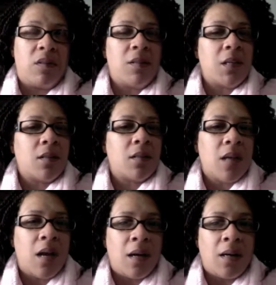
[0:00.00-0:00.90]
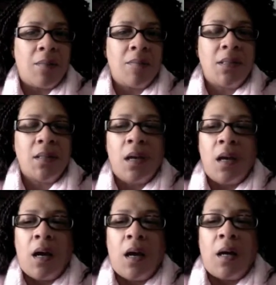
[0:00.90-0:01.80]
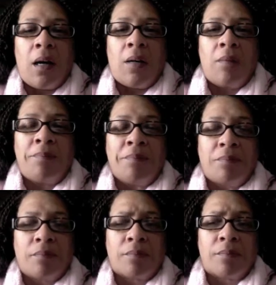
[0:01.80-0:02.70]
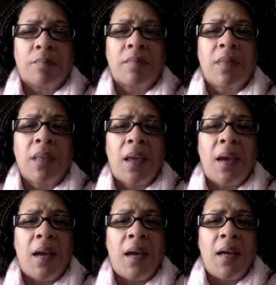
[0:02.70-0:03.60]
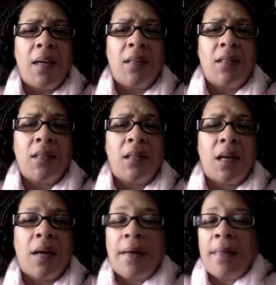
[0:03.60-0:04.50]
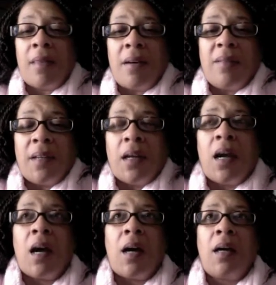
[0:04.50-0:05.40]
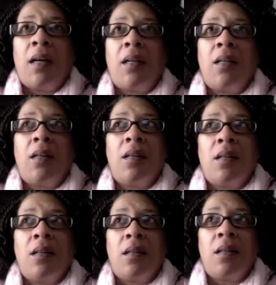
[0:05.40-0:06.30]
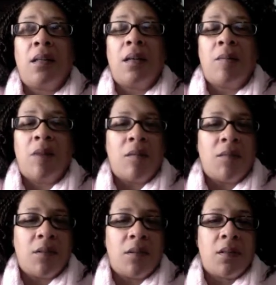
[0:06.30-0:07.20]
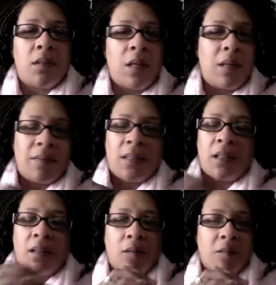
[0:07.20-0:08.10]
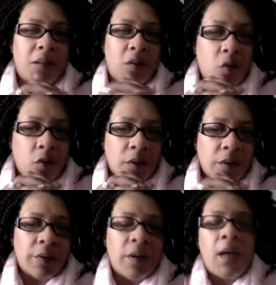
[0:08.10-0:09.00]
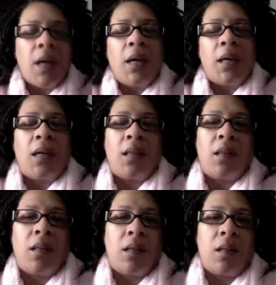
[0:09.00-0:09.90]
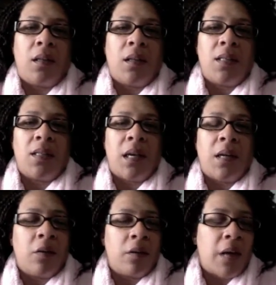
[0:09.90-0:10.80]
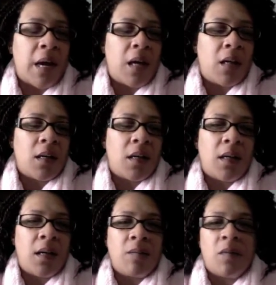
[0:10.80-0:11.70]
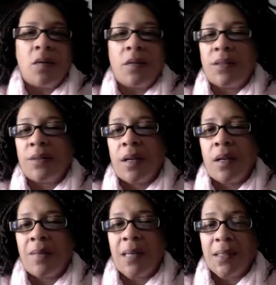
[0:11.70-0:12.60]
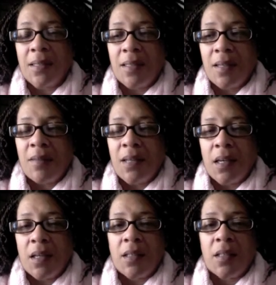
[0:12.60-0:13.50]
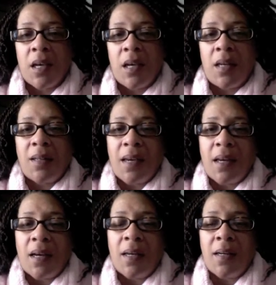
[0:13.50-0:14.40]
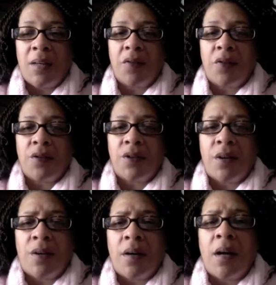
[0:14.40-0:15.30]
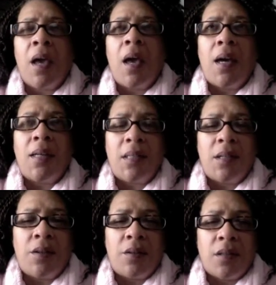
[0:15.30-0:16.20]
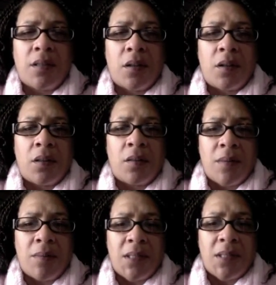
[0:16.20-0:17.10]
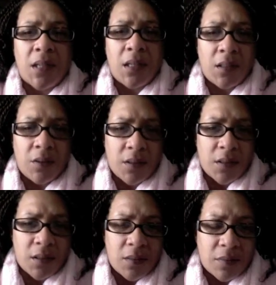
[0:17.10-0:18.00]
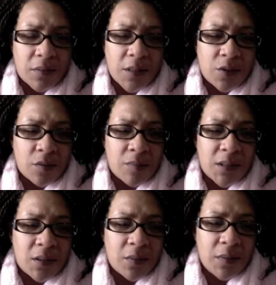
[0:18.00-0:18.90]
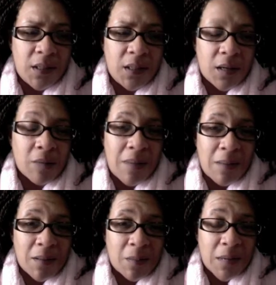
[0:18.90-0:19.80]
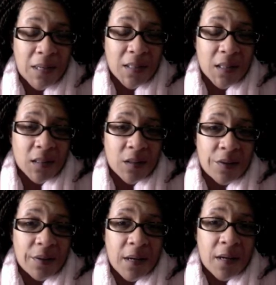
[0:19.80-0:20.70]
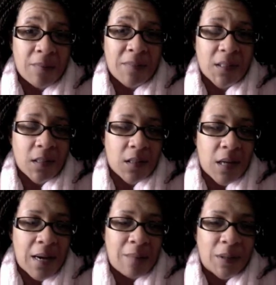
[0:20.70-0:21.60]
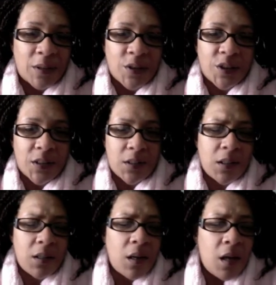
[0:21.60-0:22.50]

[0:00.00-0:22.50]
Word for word: six times. Um, and I love it. I am almost, I have like a little bit of corner in the container, and I am going to head back to CVS and get another jar. I did notice on the website there is a differential between, and maybe the price has gone up since I purchased it,